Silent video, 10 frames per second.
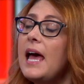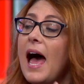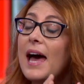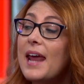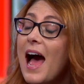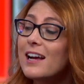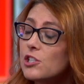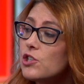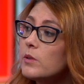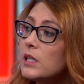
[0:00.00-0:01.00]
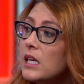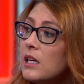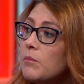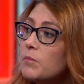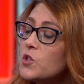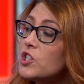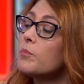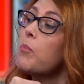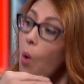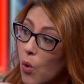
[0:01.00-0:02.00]
had actually
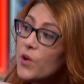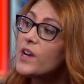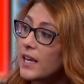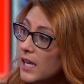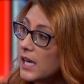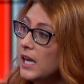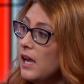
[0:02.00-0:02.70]
supported